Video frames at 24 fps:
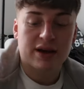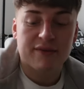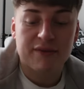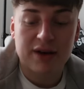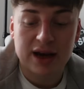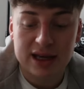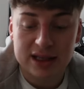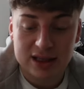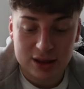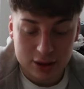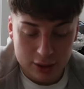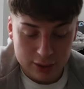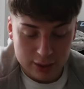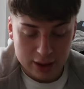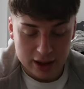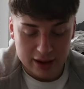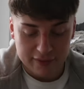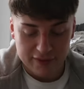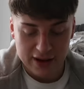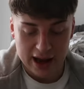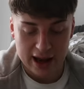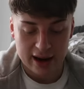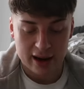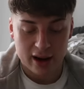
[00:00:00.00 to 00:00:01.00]
invited to an
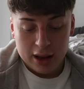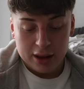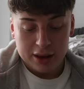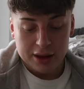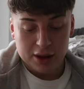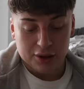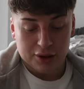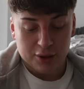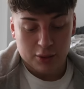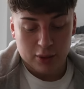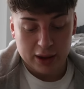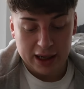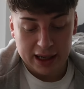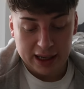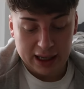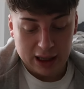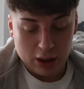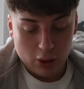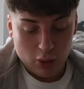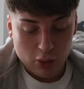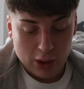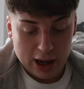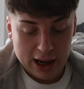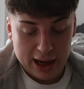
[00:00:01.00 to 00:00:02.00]
event the other
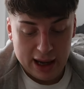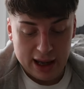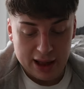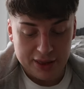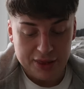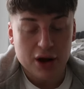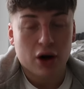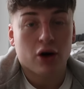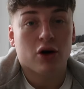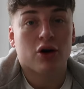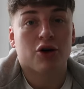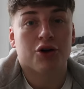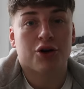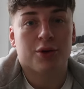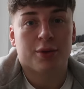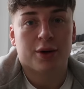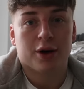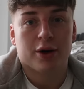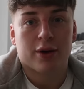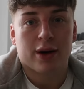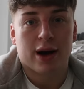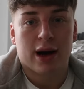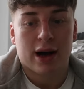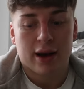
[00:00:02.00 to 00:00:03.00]
week with Huda
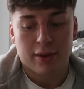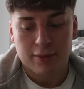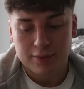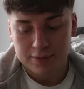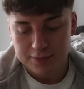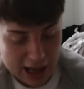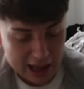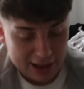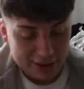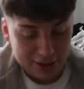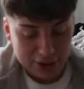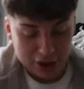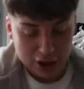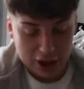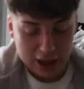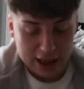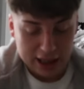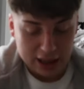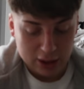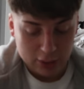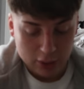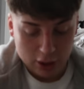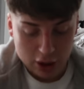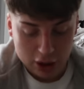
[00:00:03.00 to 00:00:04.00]
Beauty at the
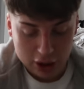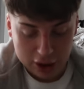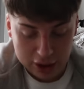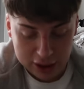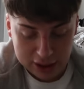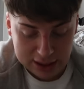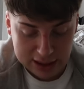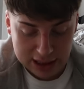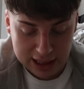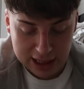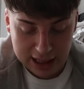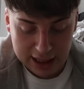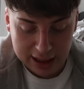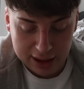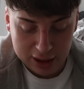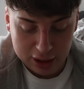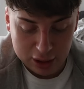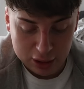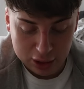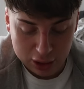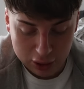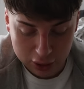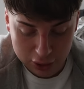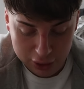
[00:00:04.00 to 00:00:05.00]
headquarters in
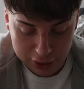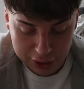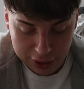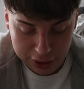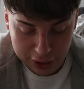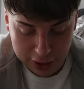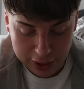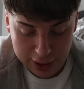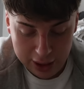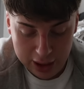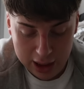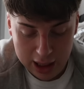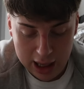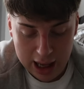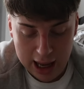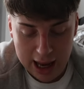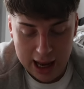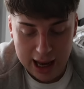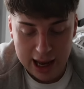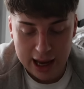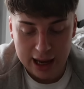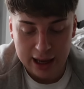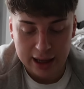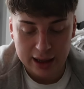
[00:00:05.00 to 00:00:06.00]
London.
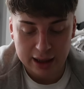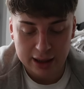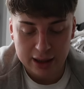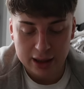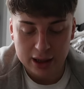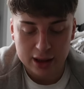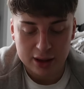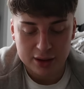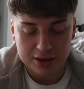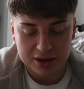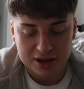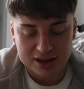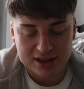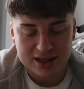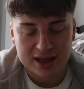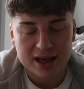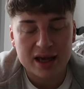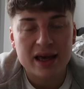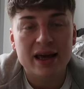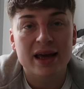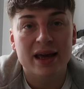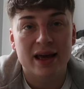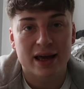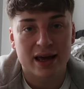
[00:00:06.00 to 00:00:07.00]
And the
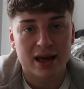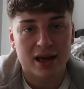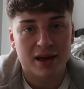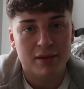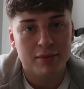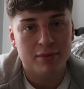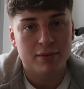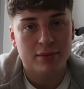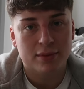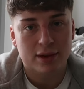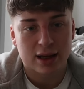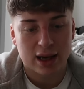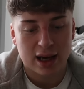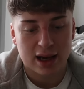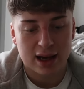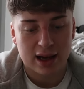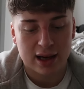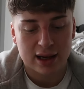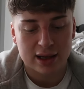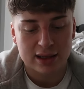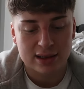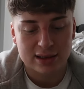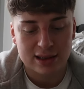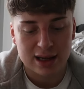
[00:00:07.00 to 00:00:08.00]
team,
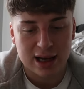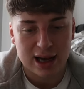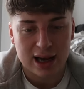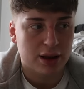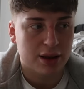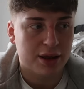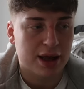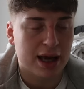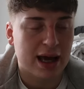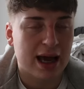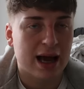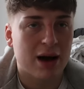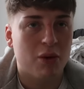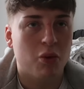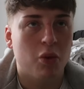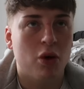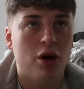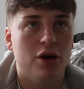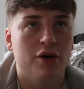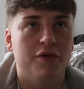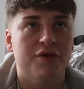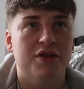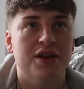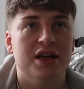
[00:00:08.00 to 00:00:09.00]
guys, they are
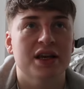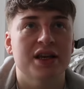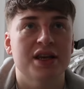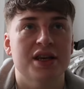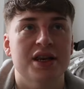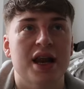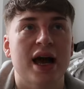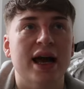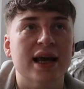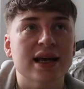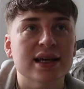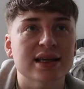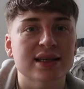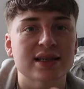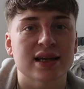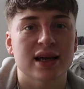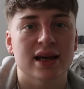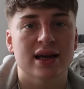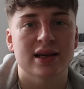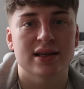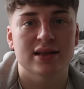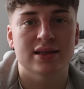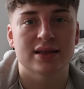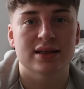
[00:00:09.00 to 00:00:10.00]
one of the
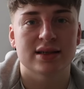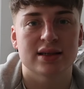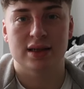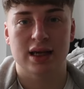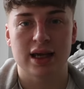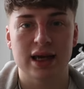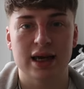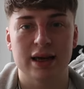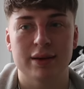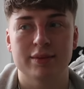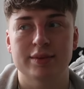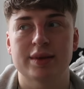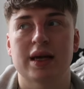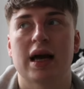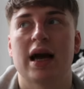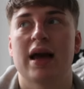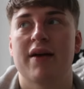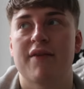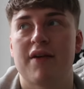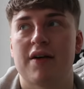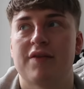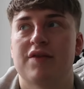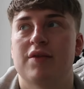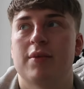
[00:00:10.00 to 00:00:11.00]
nicest teams
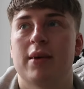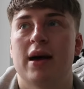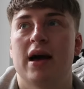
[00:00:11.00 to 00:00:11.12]
I've ever